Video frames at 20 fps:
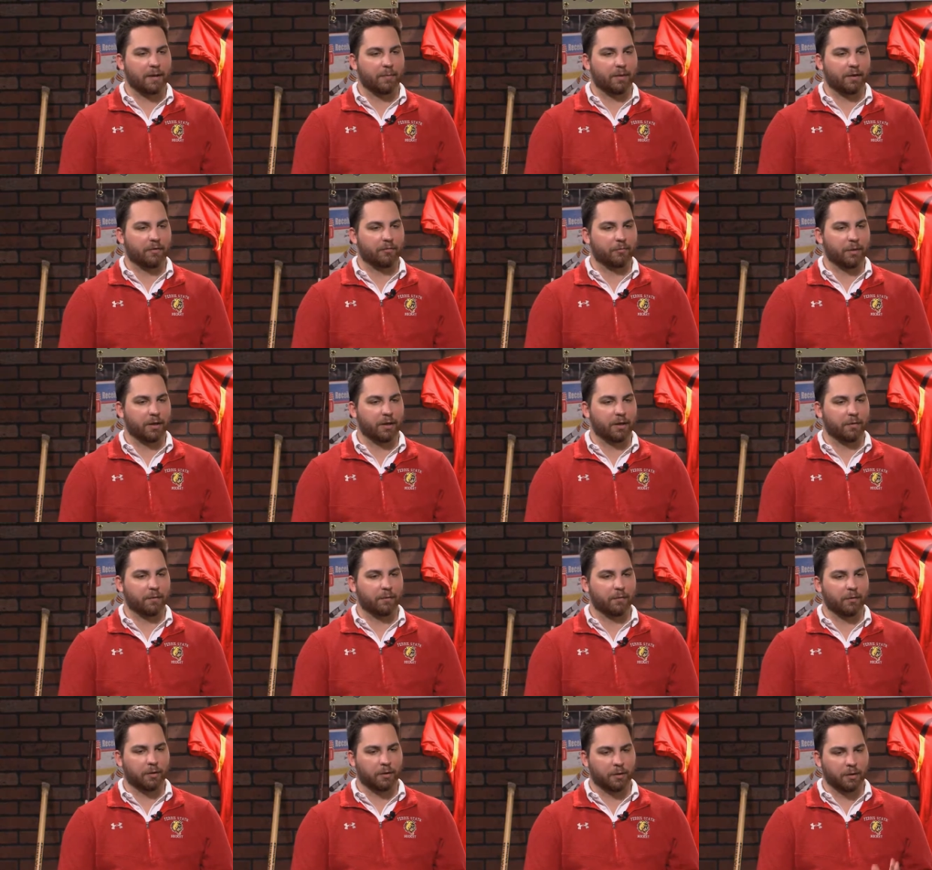But as we
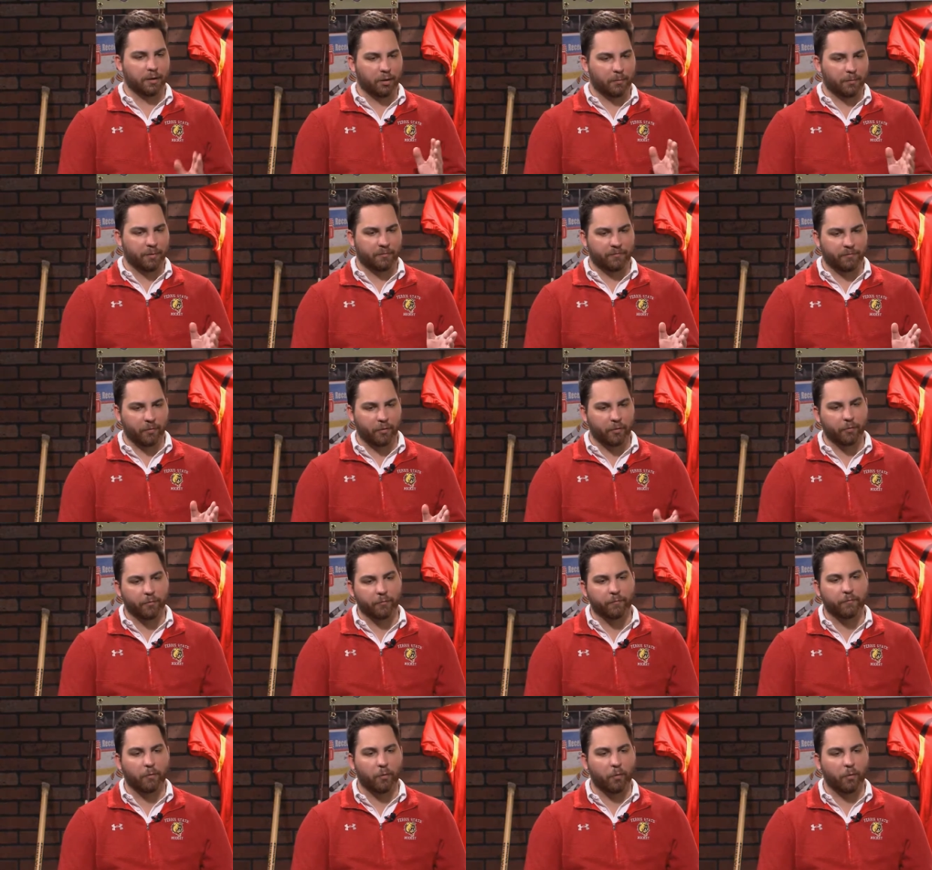look a little bit further
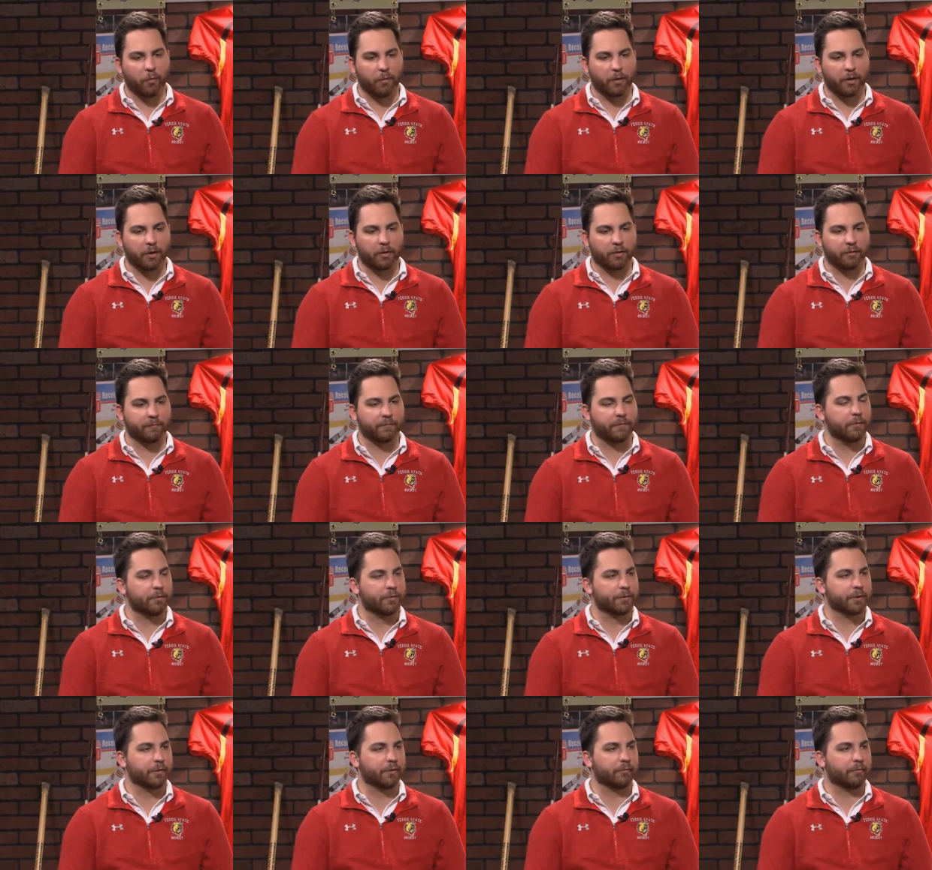forward into the
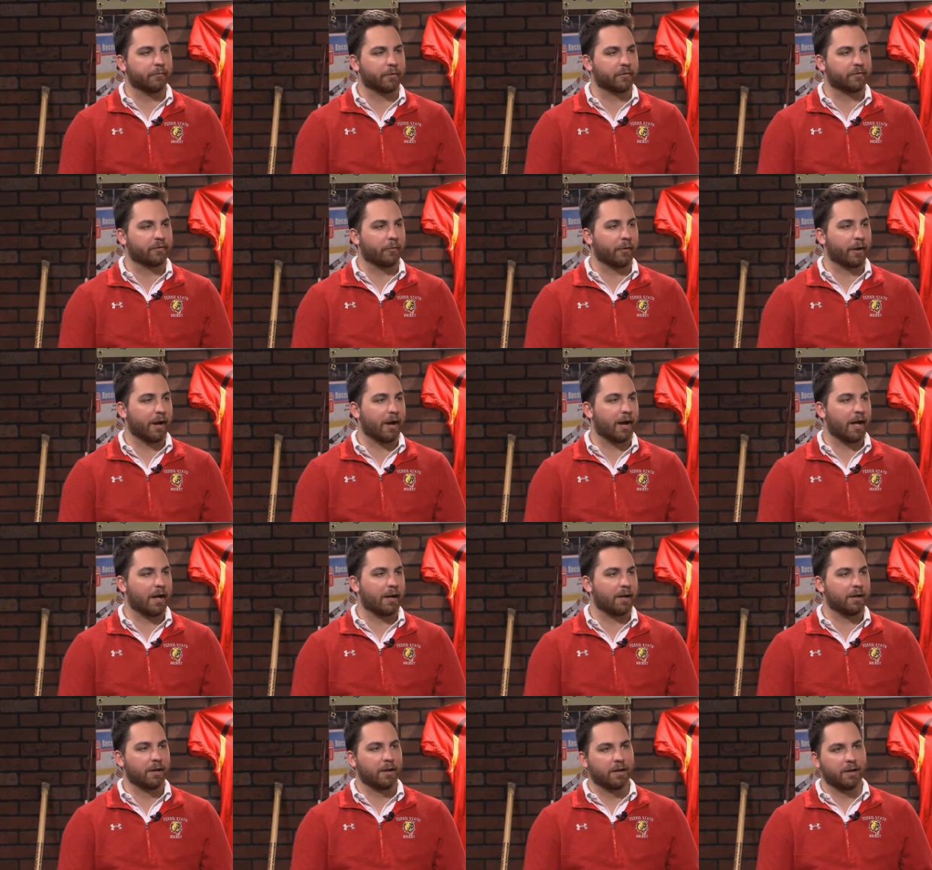future of what's going
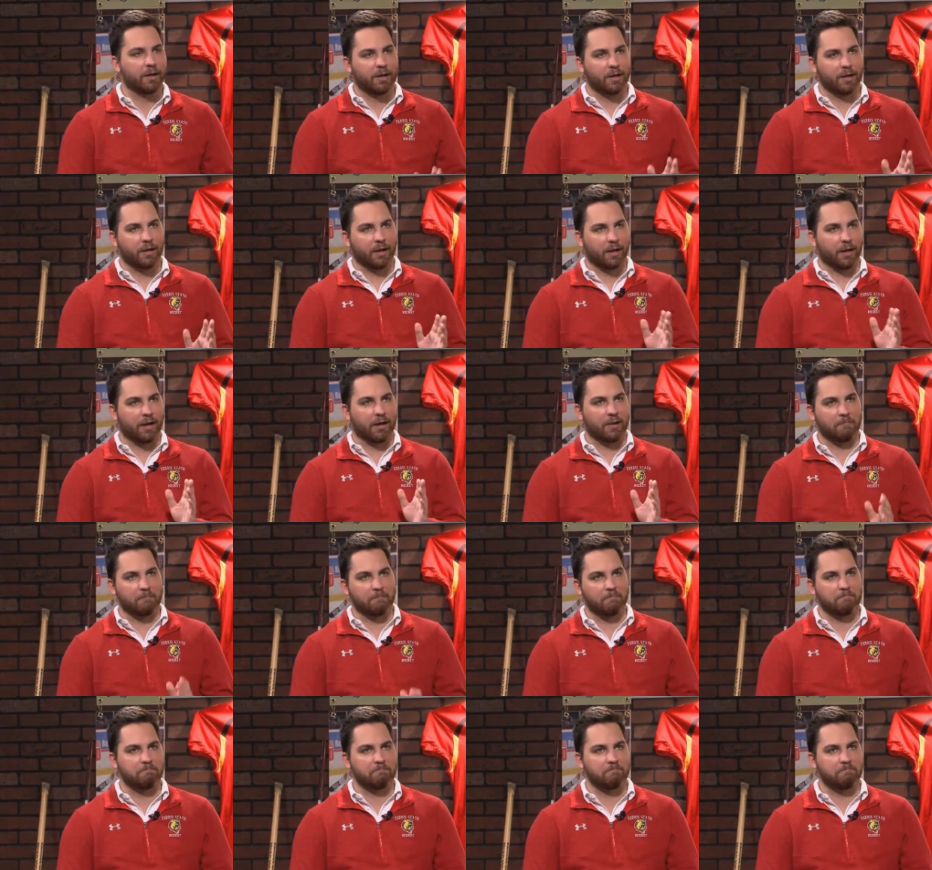on, um,